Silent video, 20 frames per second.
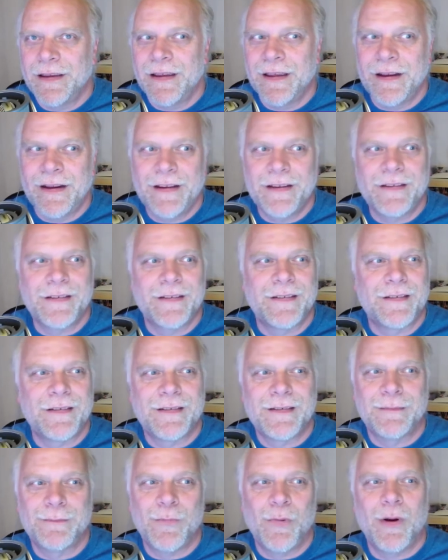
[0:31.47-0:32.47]
It
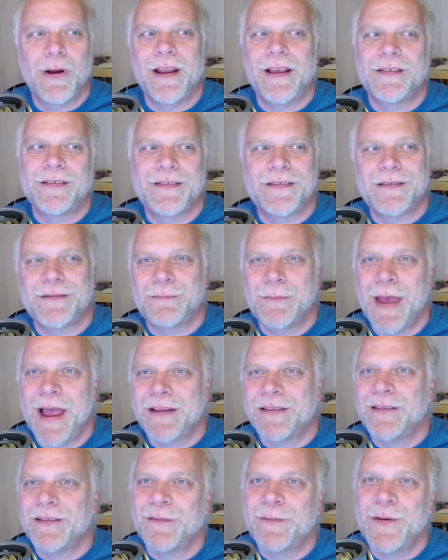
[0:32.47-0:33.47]
is more or less
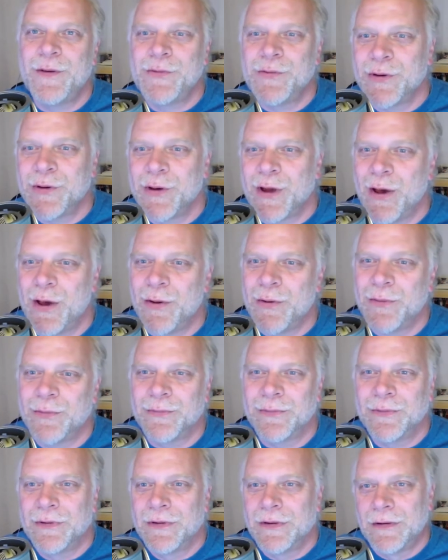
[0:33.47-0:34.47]
Mac to the Future
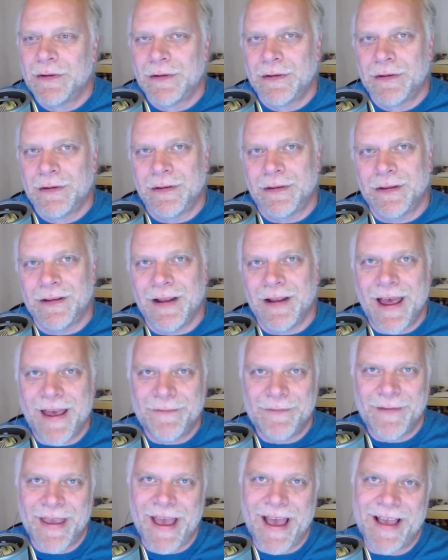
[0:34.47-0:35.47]
Go, the
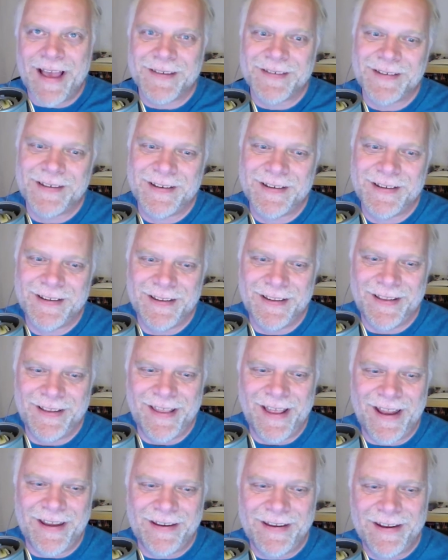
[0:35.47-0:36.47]
live cast
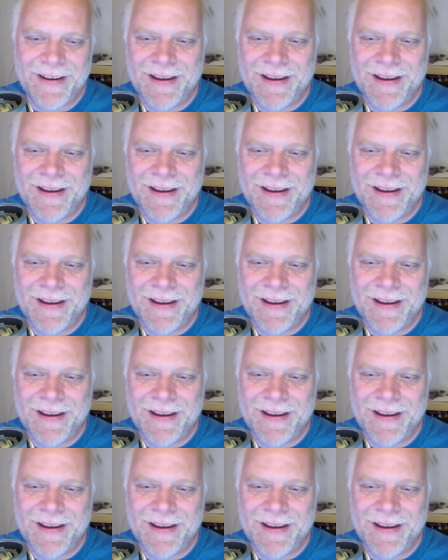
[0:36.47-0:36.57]
that